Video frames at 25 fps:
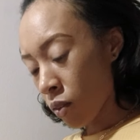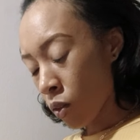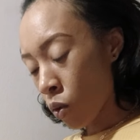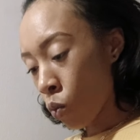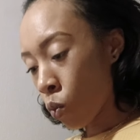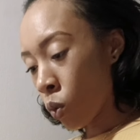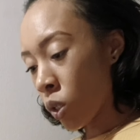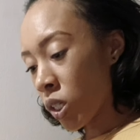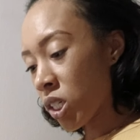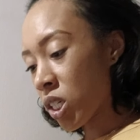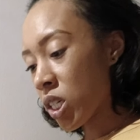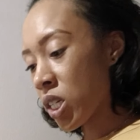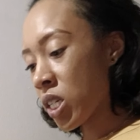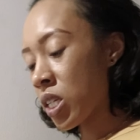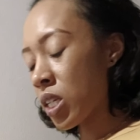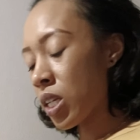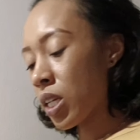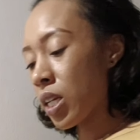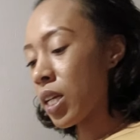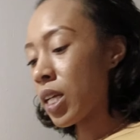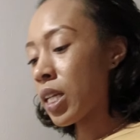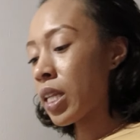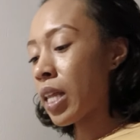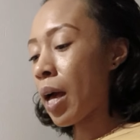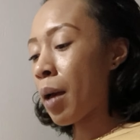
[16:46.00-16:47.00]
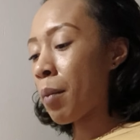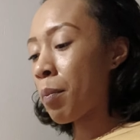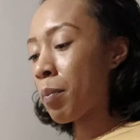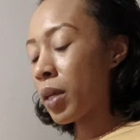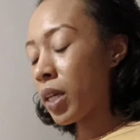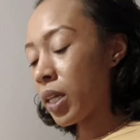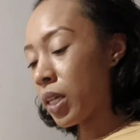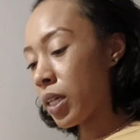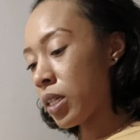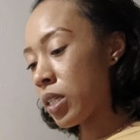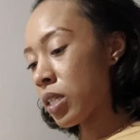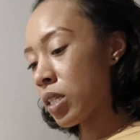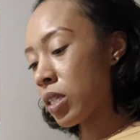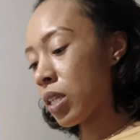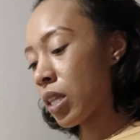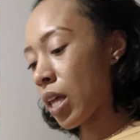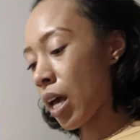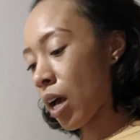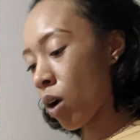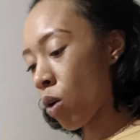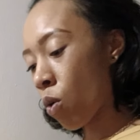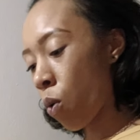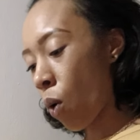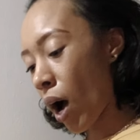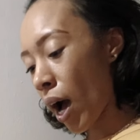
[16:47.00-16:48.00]
We just need that peace,
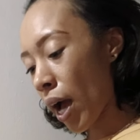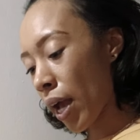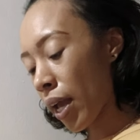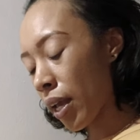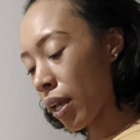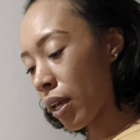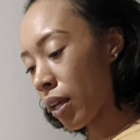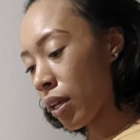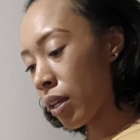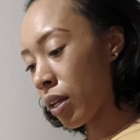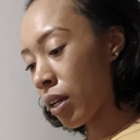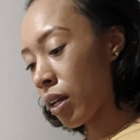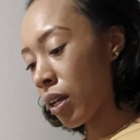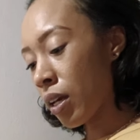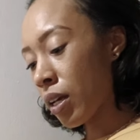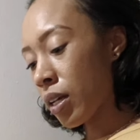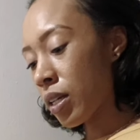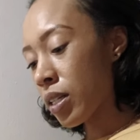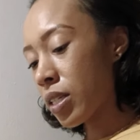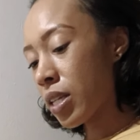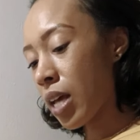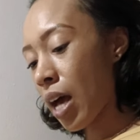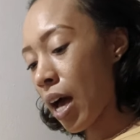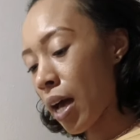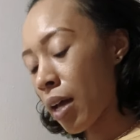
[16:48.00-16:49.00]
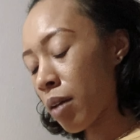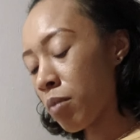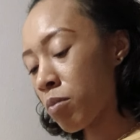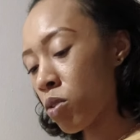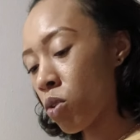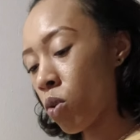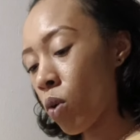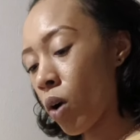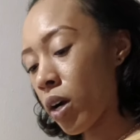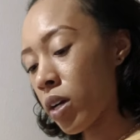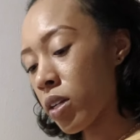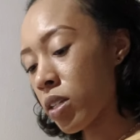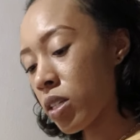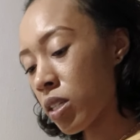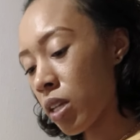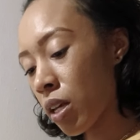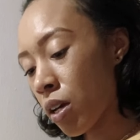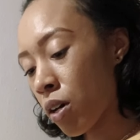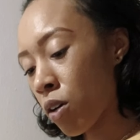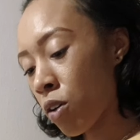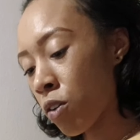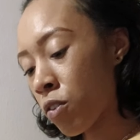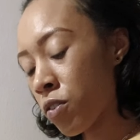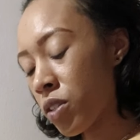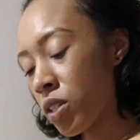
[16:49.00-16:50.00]
that quiet time to
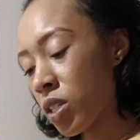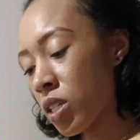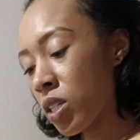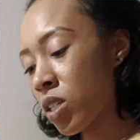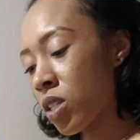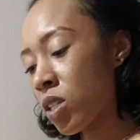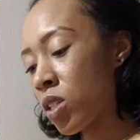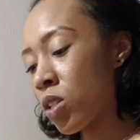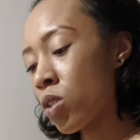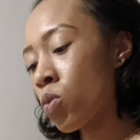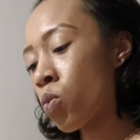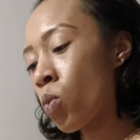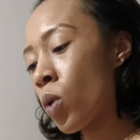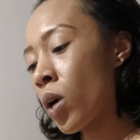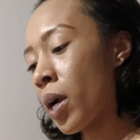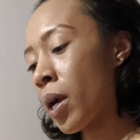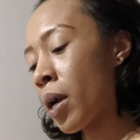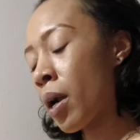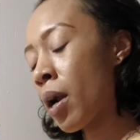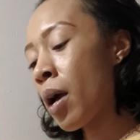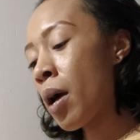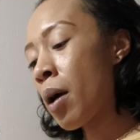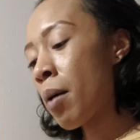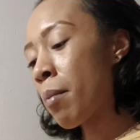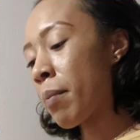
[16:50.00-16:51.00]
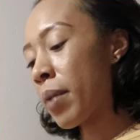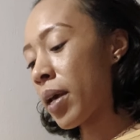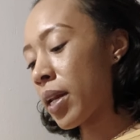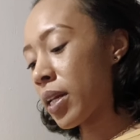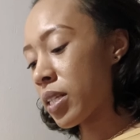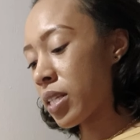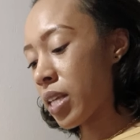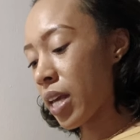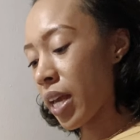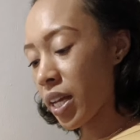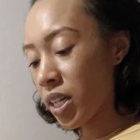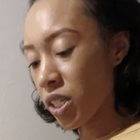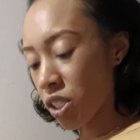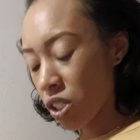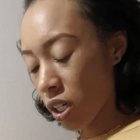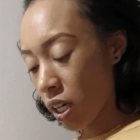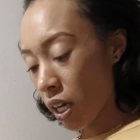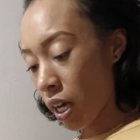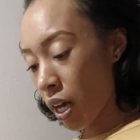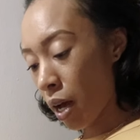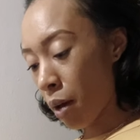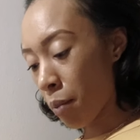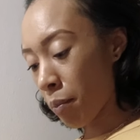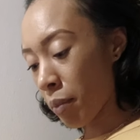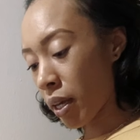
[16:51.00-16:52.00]
ourselves. This is where meditation
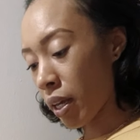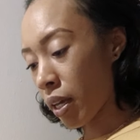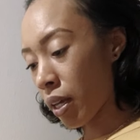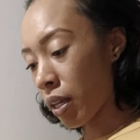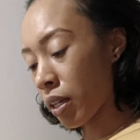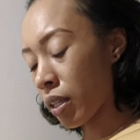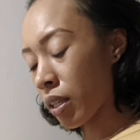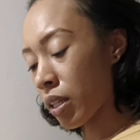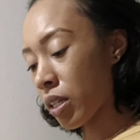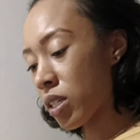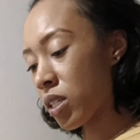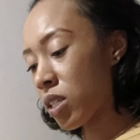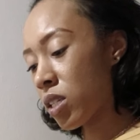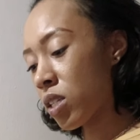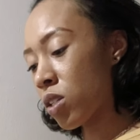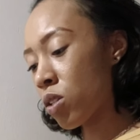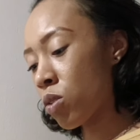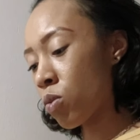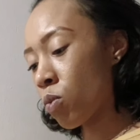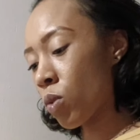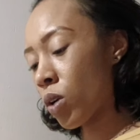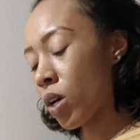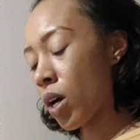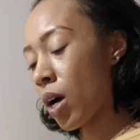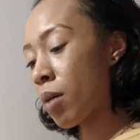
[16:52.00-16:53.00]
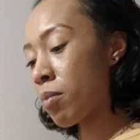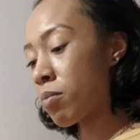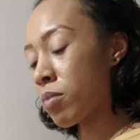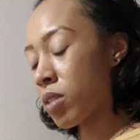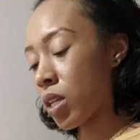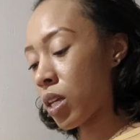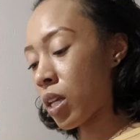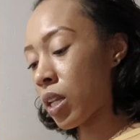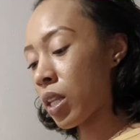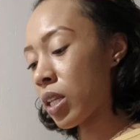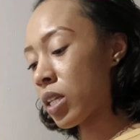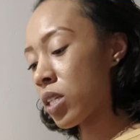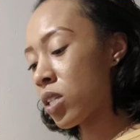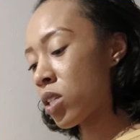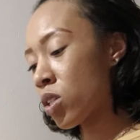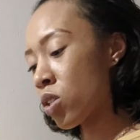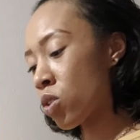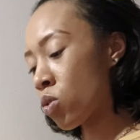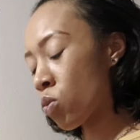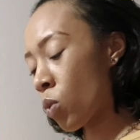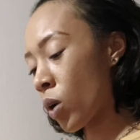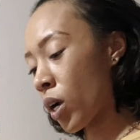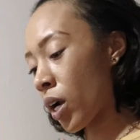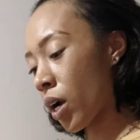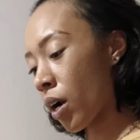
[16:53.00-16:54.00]
comes in. This
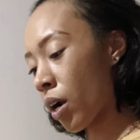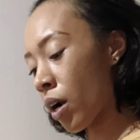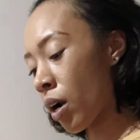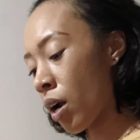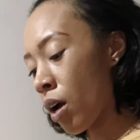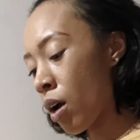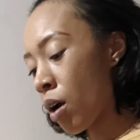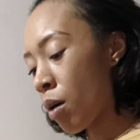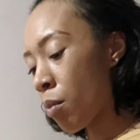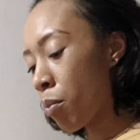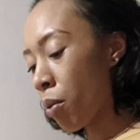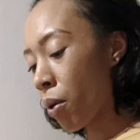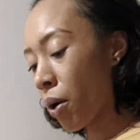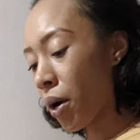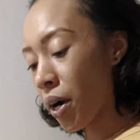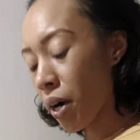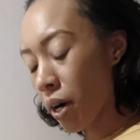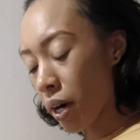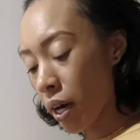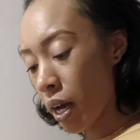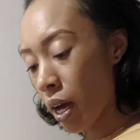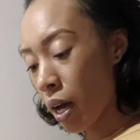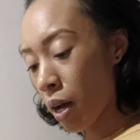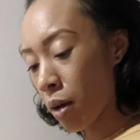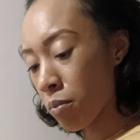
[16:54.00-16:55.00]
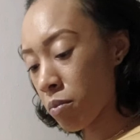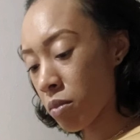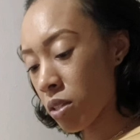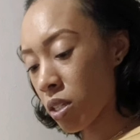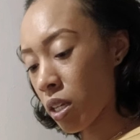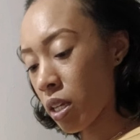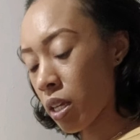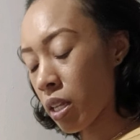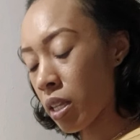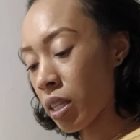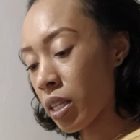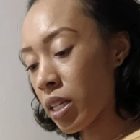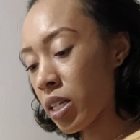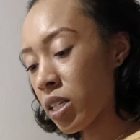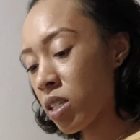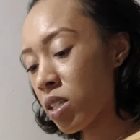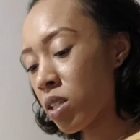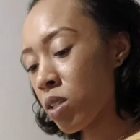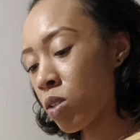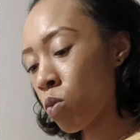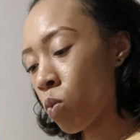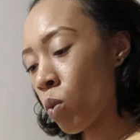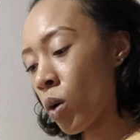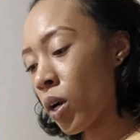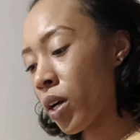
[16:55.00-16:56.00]
is where prayer comes in. This
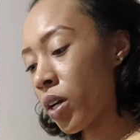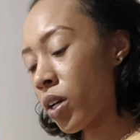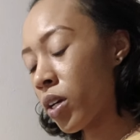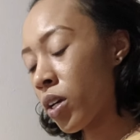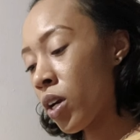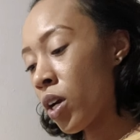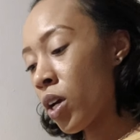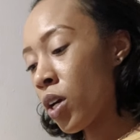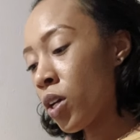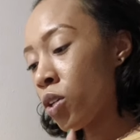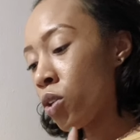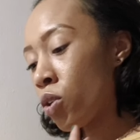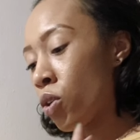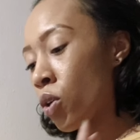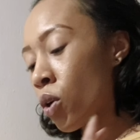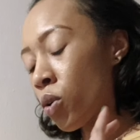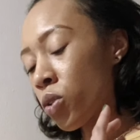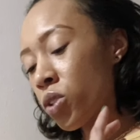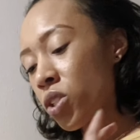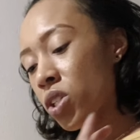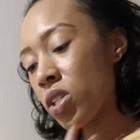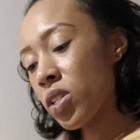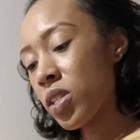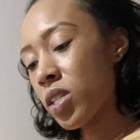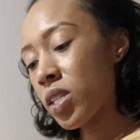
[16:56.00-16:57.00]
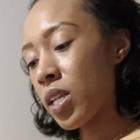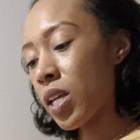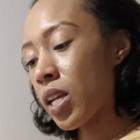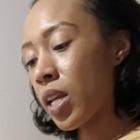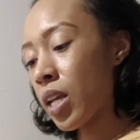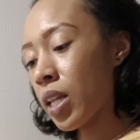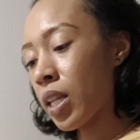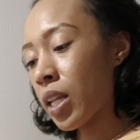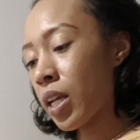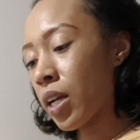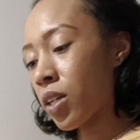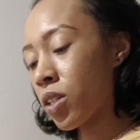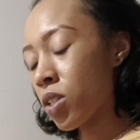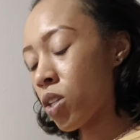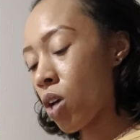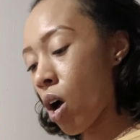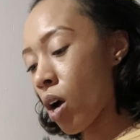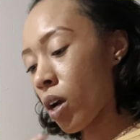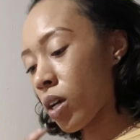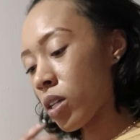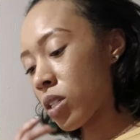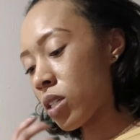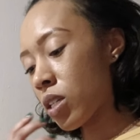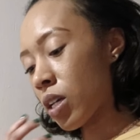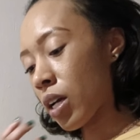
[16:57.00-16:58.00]
is where, you know, just sitting there
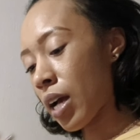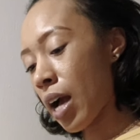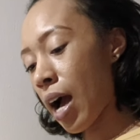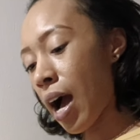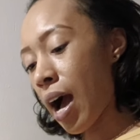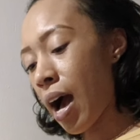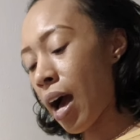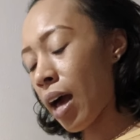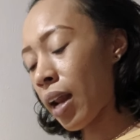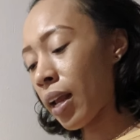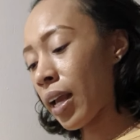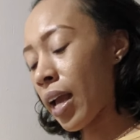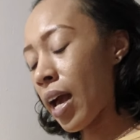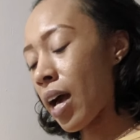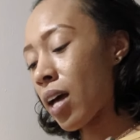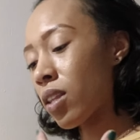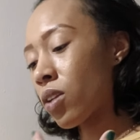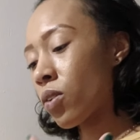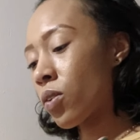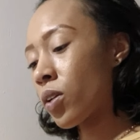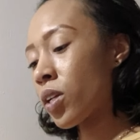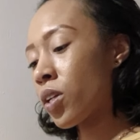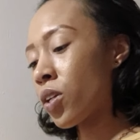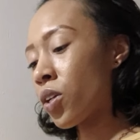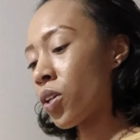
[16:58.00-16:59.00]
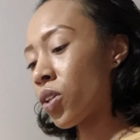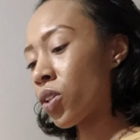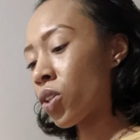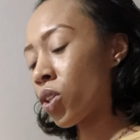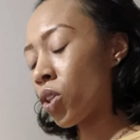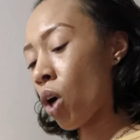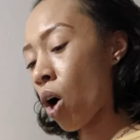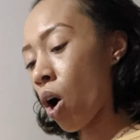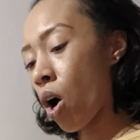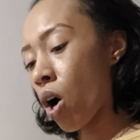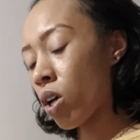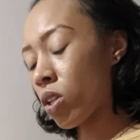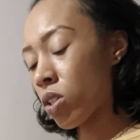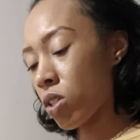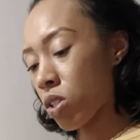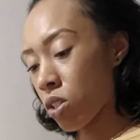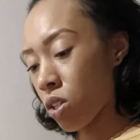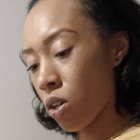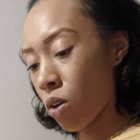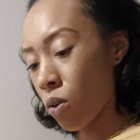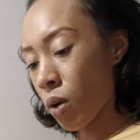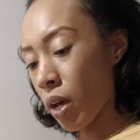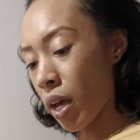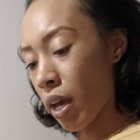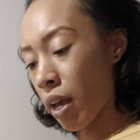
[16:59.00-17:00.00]
talking to God, gathering your thoughts,
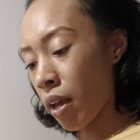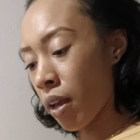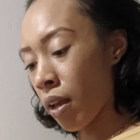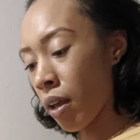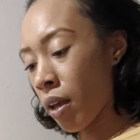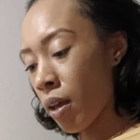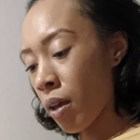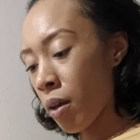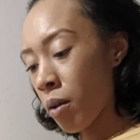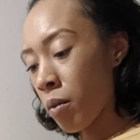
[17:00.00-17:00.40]
okay?